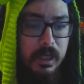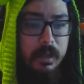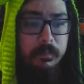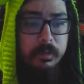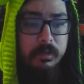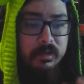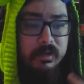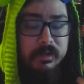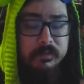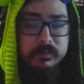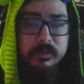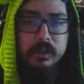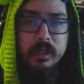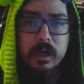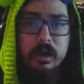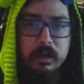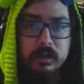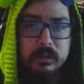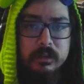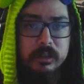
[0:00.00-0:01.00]
people love the
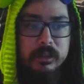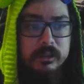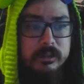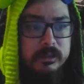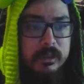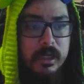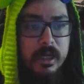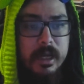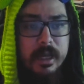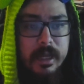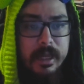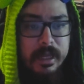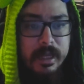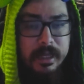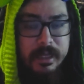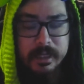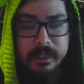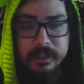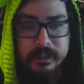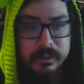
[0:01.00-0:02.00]
characters,
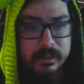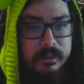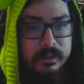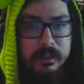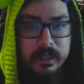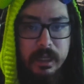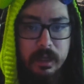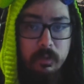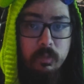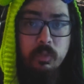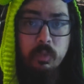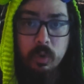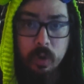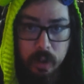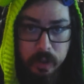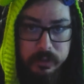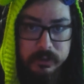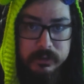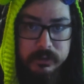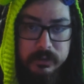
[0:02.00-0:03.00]
and it
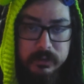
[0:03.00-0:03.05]
worked.